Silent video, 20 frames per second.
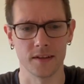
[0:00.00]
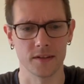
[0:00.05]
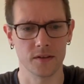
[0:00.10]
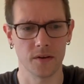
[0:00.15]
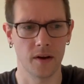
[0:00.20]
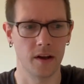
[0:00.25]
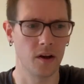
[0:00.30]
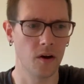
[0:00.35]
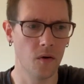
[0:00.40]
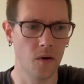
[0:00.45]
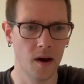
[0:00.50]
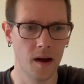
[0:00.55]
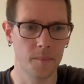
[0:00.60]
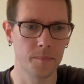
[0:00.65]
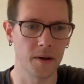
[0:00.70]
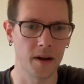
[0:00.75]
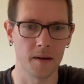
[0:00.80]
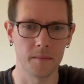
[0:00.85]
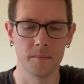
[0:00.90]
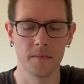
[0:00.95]
So I go up
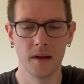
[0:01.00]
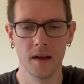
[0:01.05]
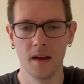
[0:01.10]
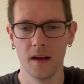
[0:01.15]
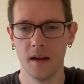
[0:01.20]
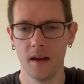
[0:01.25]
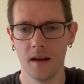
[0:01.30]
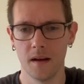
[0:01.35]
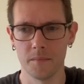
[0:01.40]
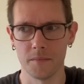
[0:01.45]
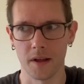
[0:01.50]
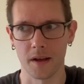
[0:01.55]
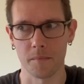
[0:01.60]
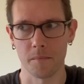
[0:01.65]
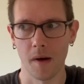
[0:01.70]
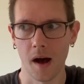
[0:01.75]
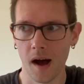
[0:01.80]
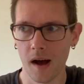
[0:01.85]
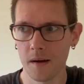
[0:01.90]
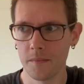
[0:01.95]
and I'm like,
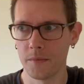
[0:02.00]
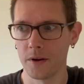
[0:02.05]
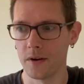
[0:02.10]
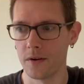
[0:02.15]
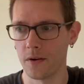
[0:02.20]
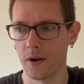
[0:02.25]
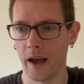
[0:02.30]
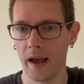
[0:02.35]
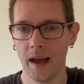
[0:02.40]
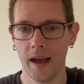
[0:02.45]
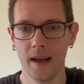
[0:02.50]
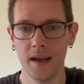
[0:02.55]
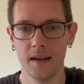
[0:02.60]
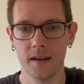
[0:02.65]
Mom, are you okay?